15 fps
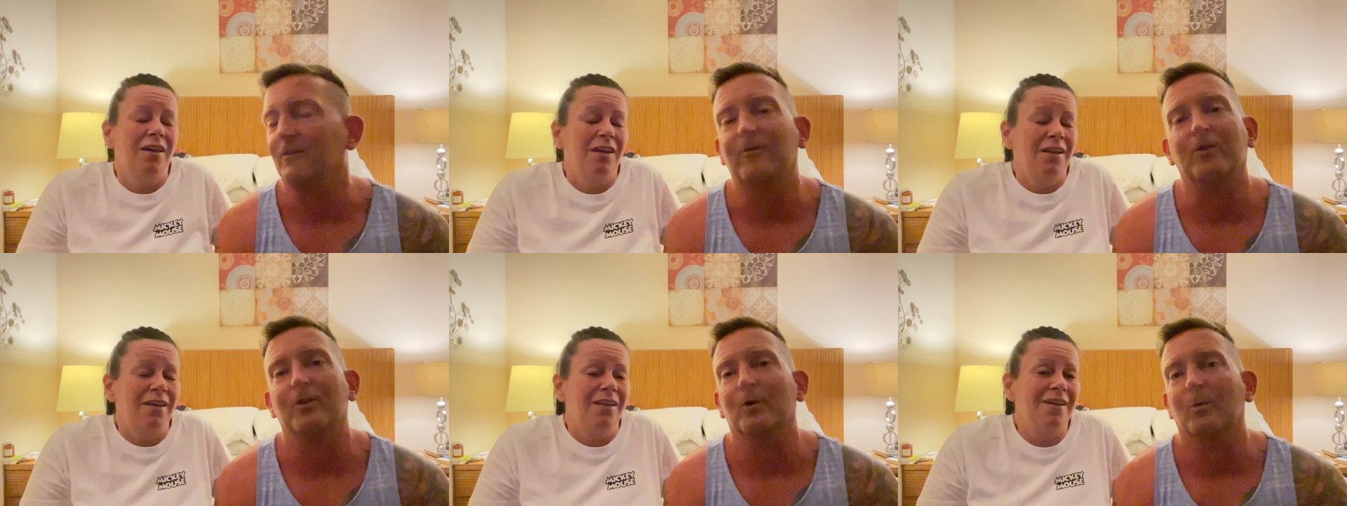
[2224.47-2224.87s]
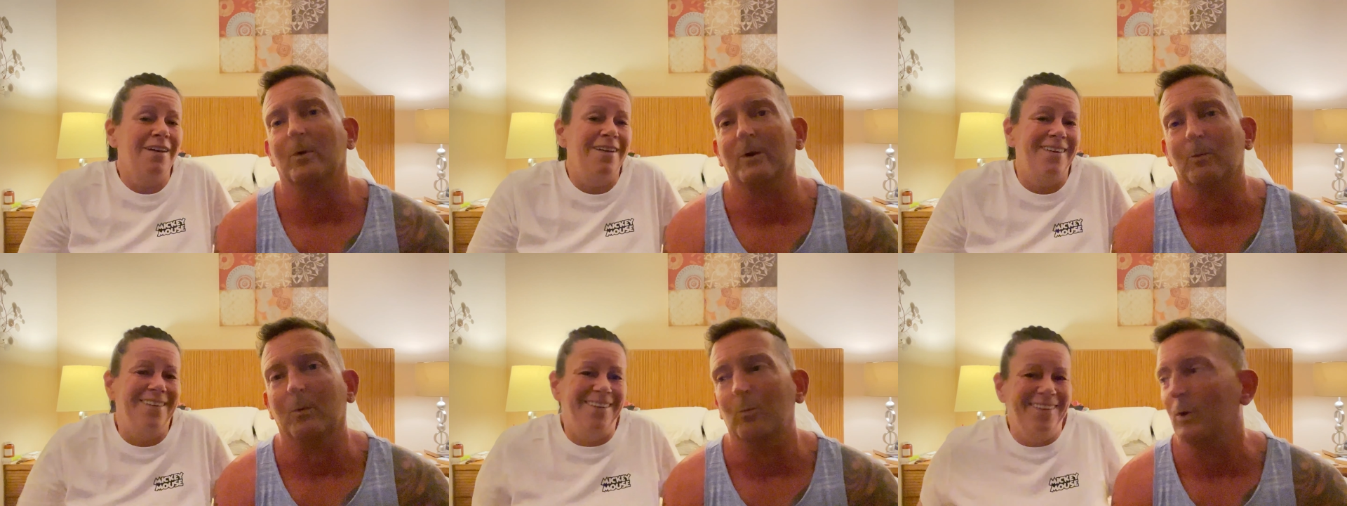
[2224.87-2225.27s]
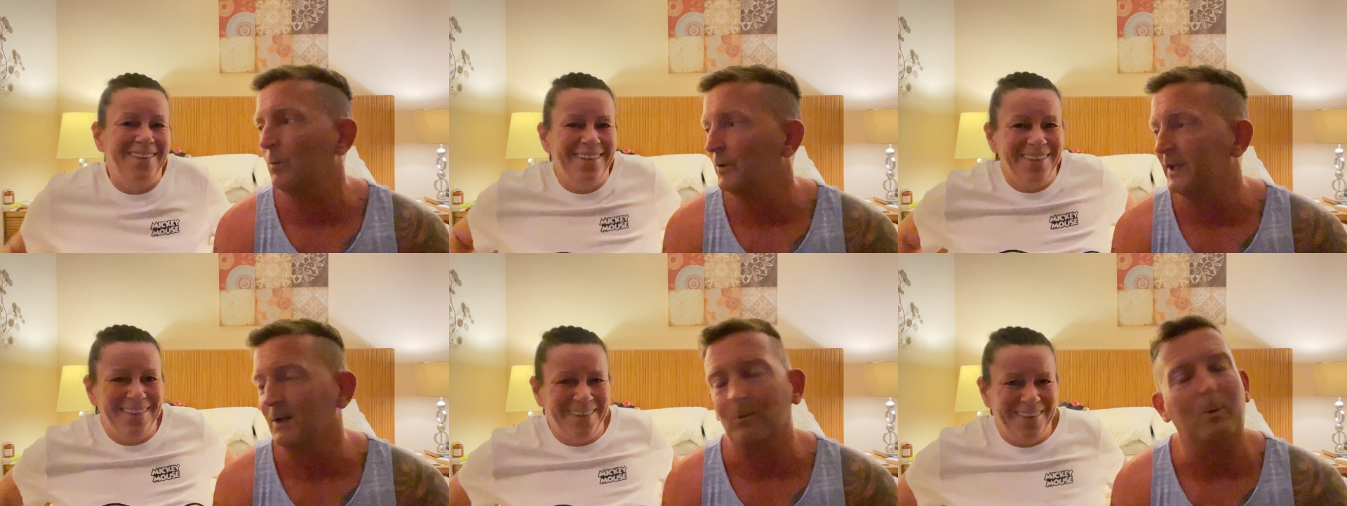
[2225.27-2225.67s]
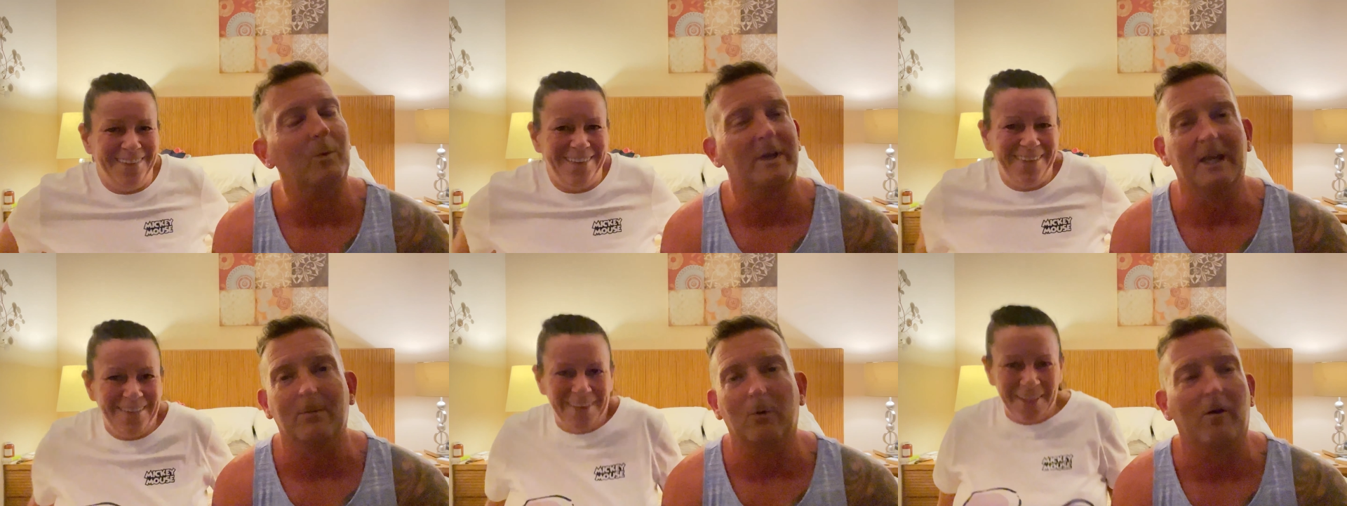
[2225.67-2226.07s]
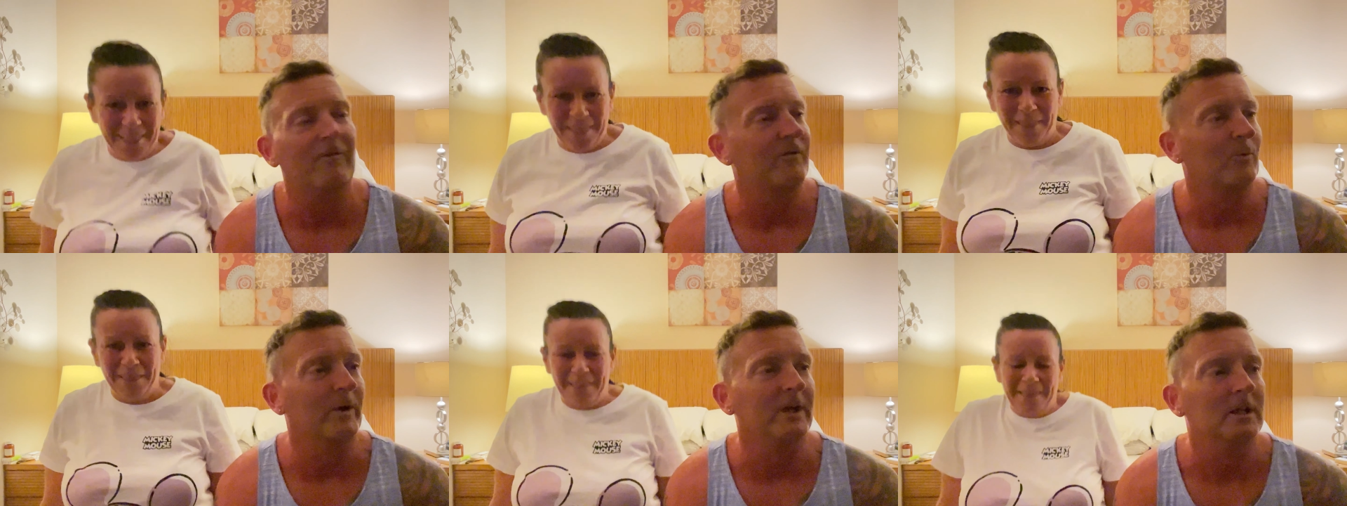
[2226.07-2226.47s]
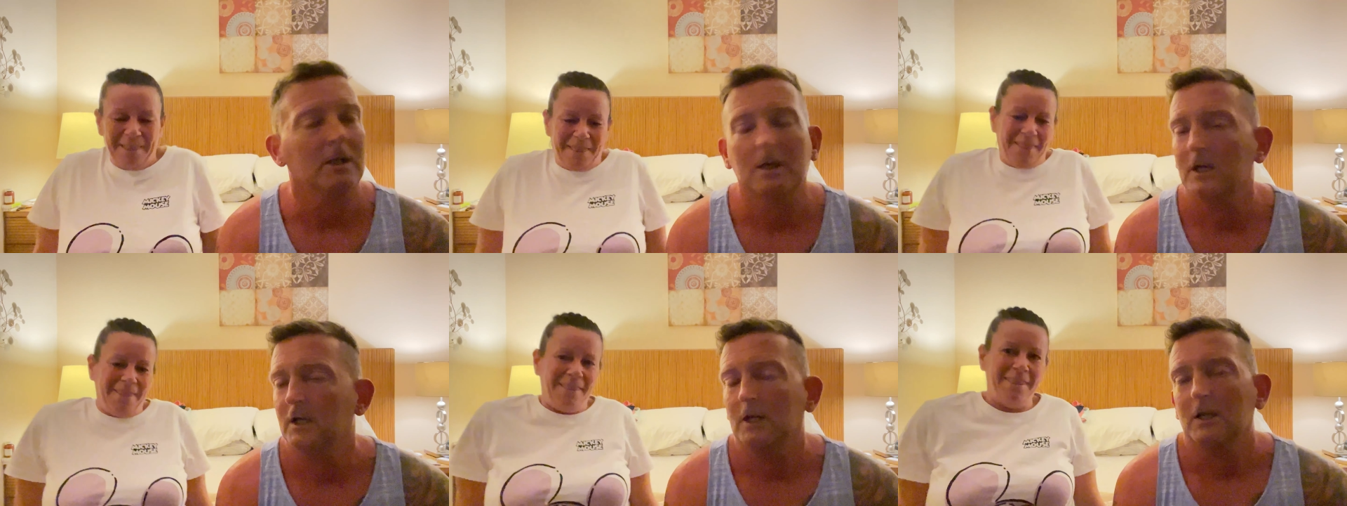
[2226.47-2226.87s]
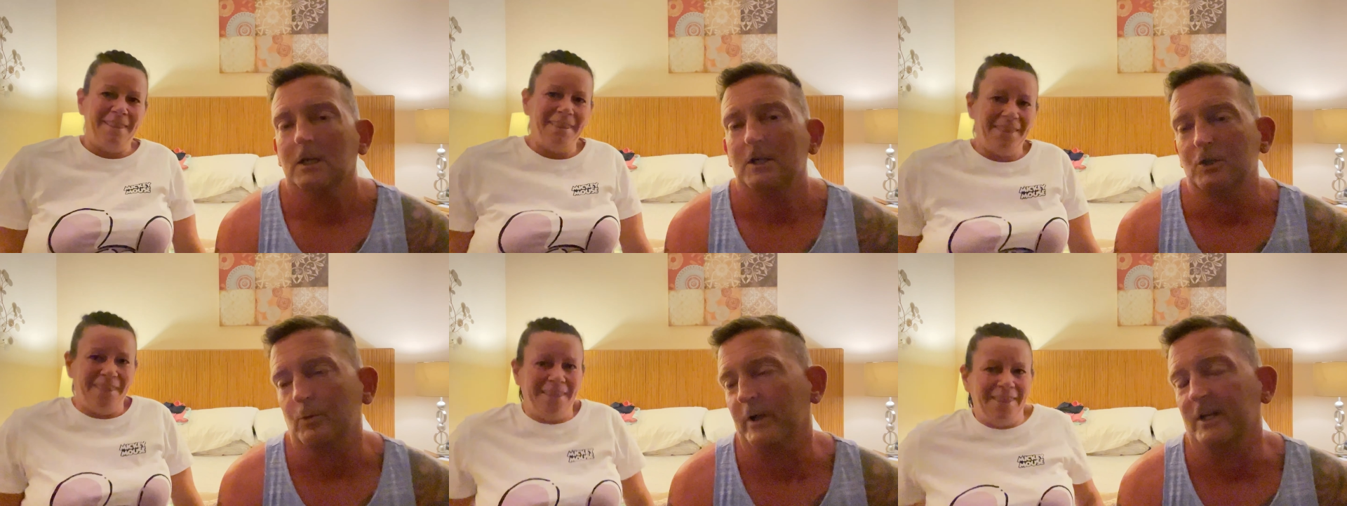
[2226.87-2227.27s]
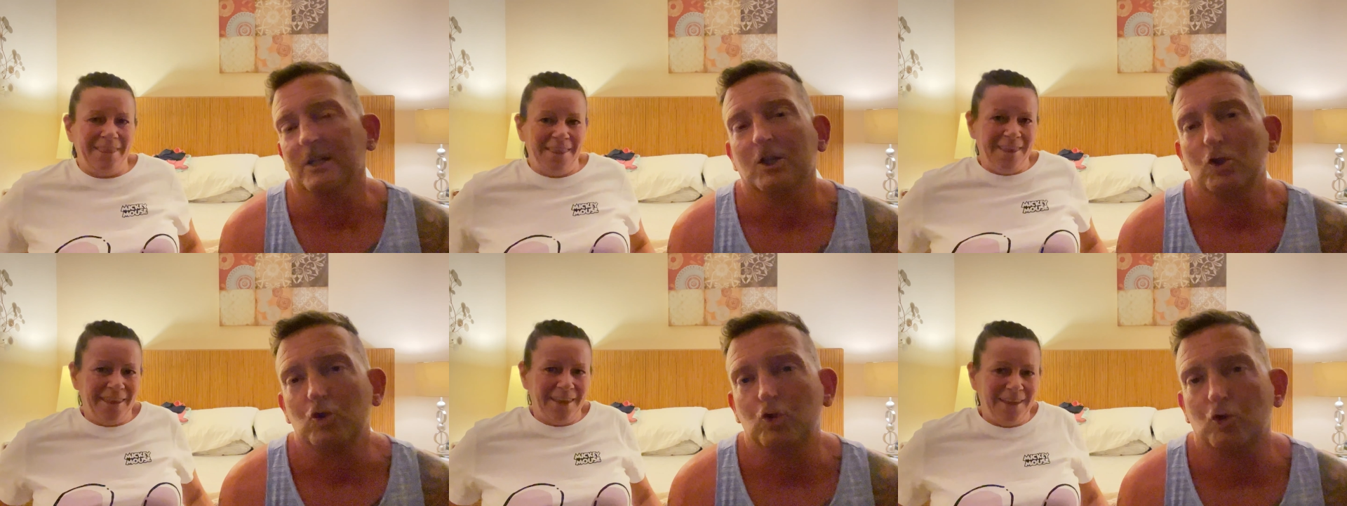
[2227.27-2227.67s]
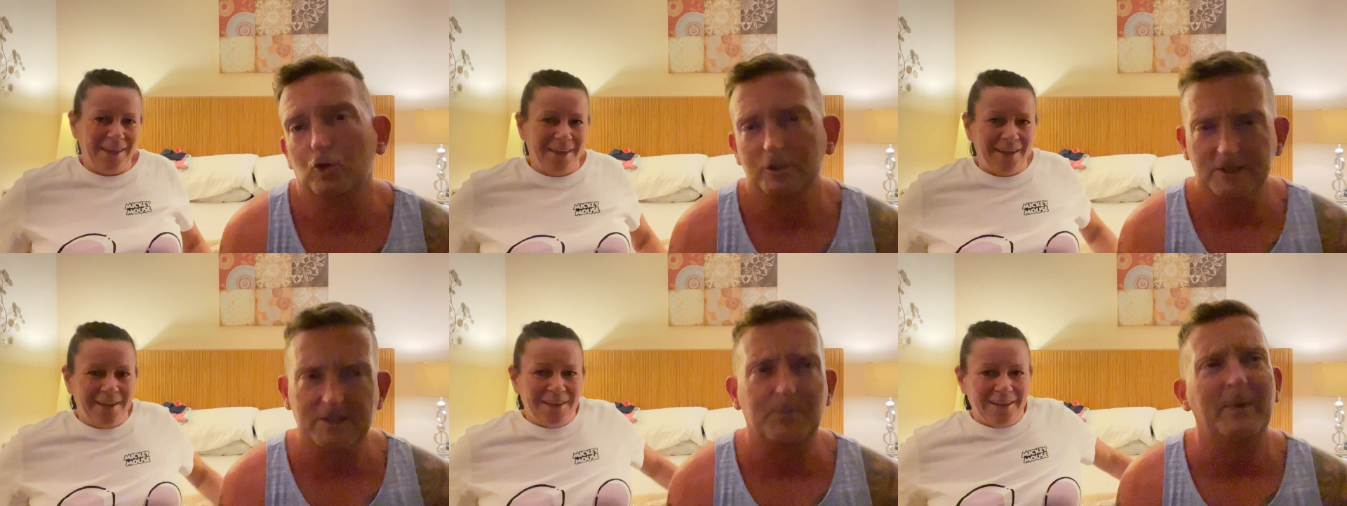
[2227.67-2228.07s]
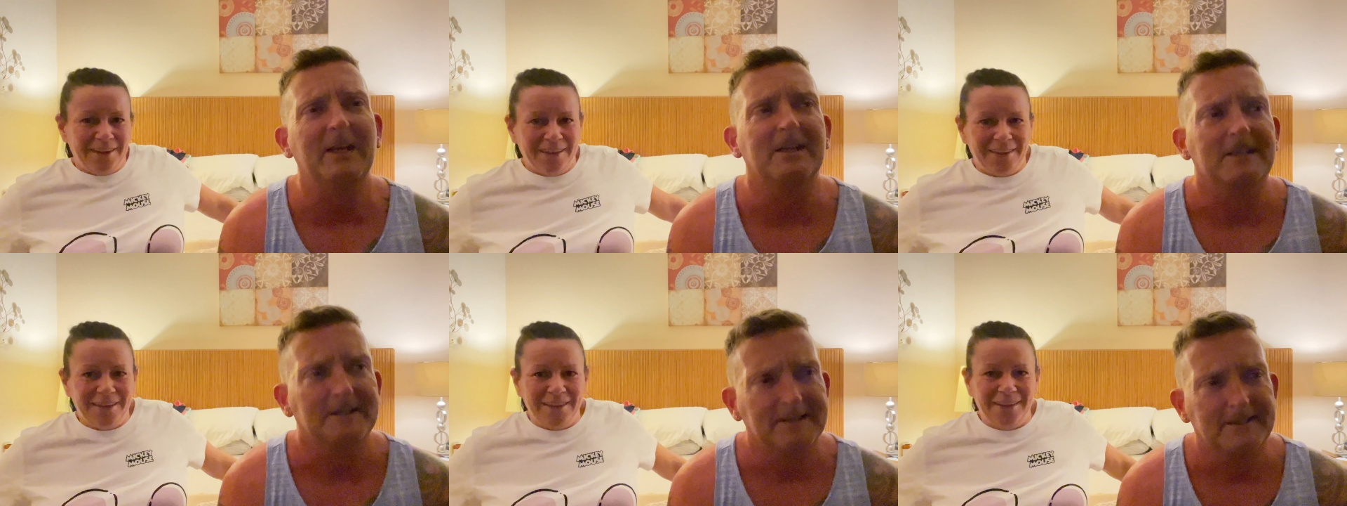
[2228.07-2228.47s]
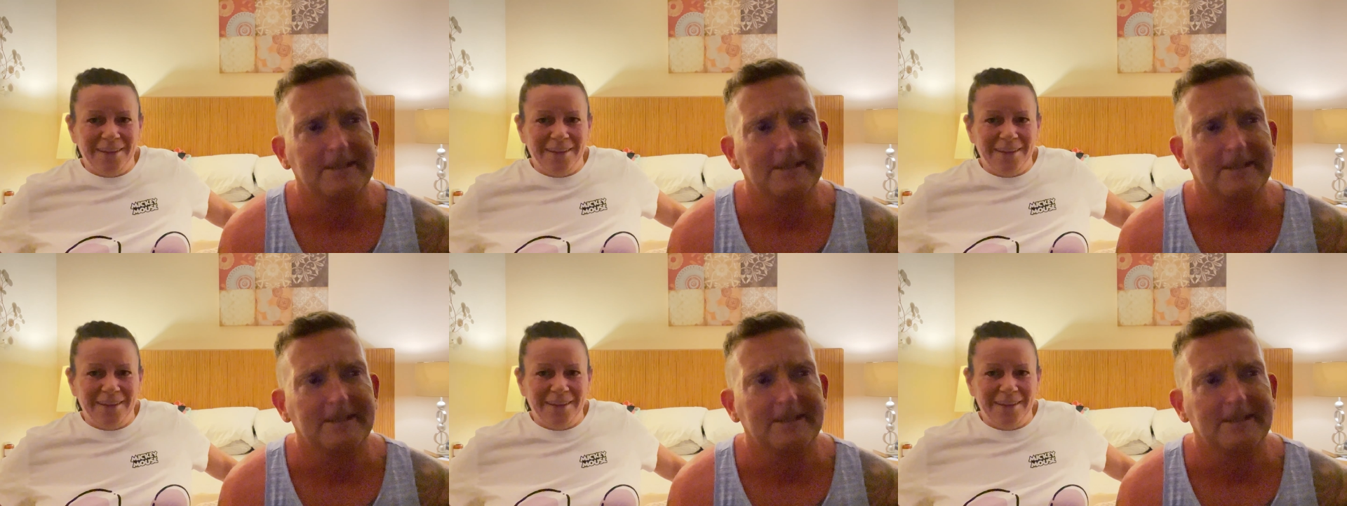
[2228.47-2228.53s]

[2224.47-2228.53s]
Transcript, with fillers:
Speaker 1: funny though, when, when, we, came off, when she went, does it spin?